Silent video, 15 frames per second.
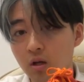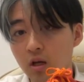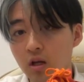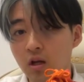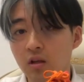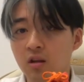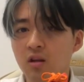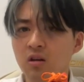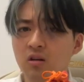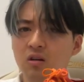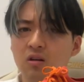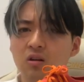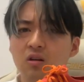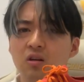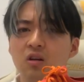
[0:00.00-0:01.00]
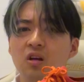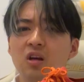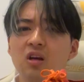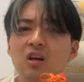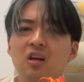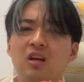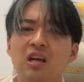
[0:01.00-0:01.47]
And I think
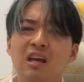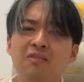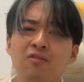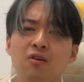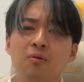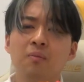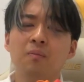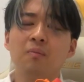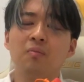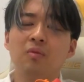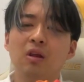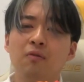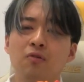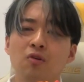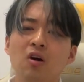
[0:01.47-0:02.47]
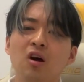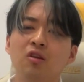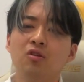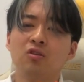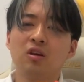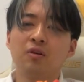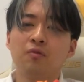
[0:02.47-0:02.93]
if you are
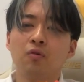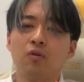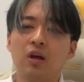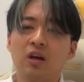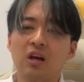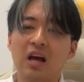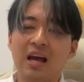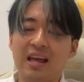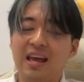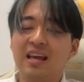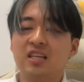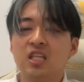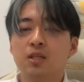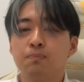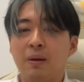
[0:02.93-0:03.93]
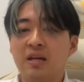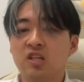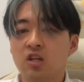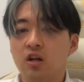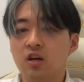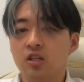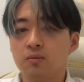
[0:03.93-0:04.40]
looking for like a
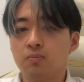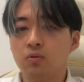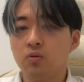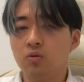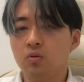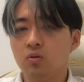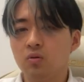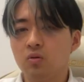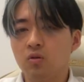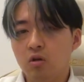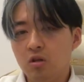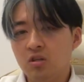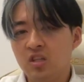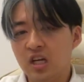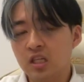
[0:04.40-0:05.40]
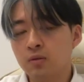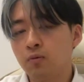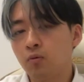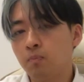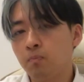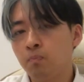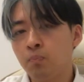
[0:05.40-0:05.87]
specialized boot just
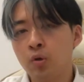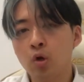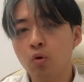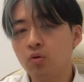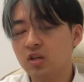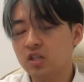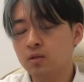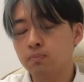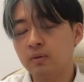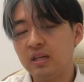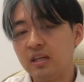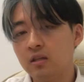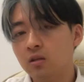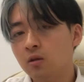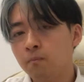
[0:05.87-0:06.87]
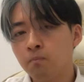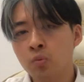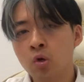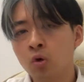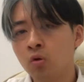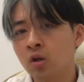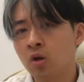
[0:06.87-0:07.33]
for purely speed,
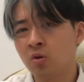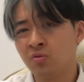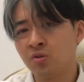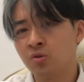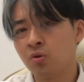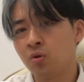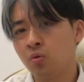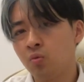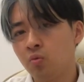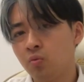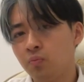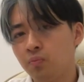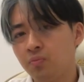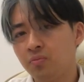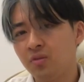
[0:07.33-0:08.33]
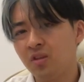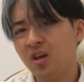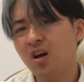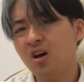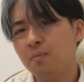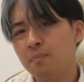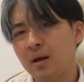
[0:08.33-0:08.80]
purely control,
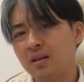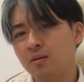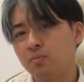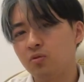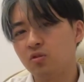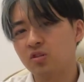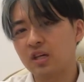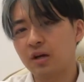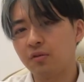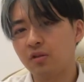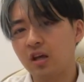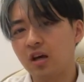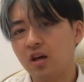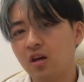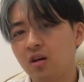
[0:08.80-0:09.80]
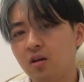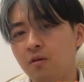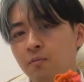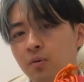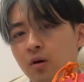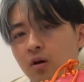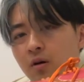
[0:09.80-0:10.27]
there are better boots out there,
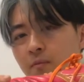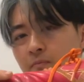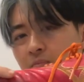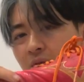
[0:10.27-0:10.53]
but